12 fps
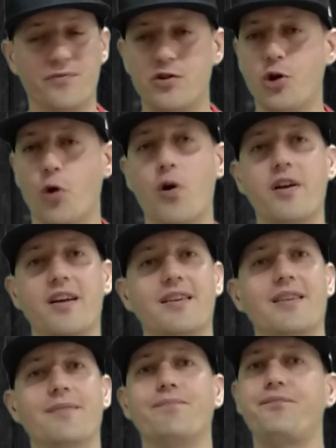Jordan
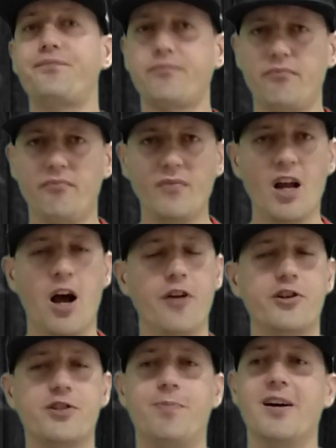and
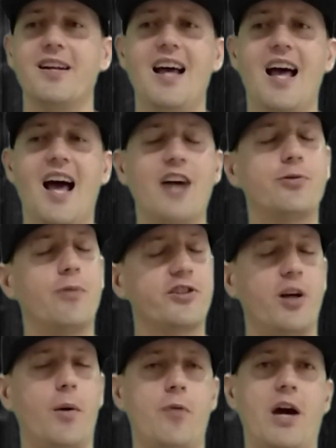others. But I just want
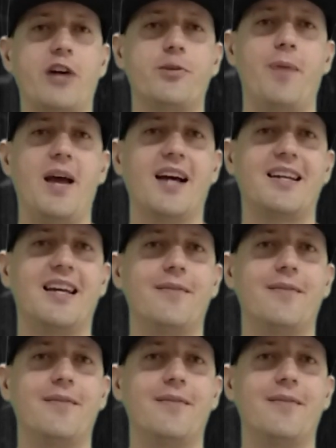to talk about Robert Pack.